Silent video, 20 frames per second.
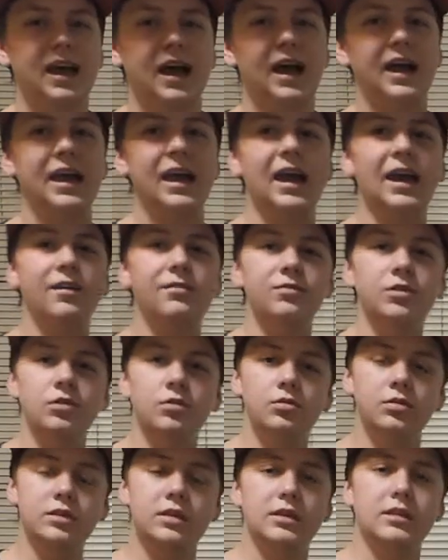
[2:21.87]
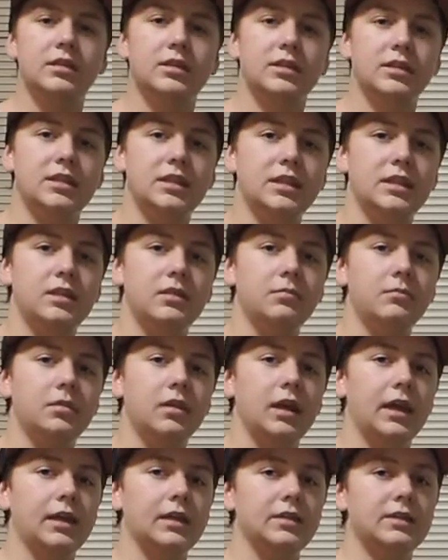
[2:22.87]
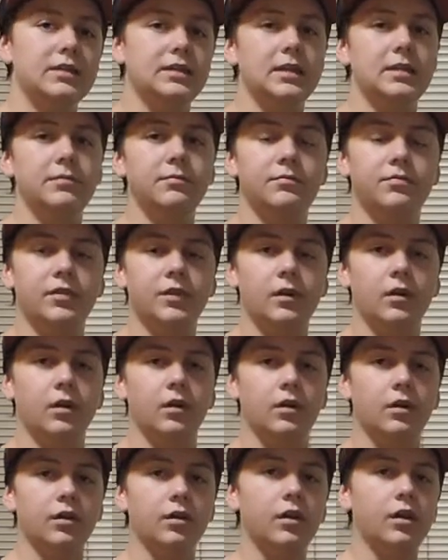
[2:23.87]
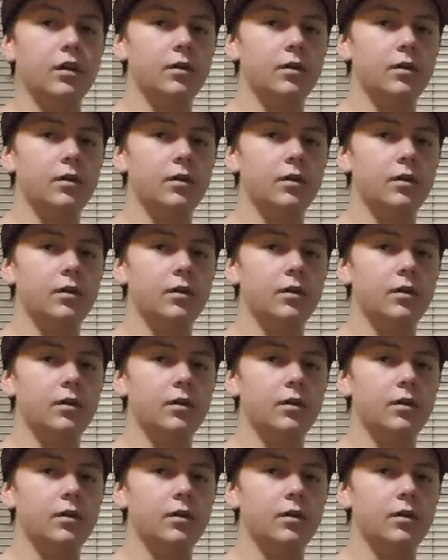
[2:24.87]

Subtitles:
I have used Steam and Steam VR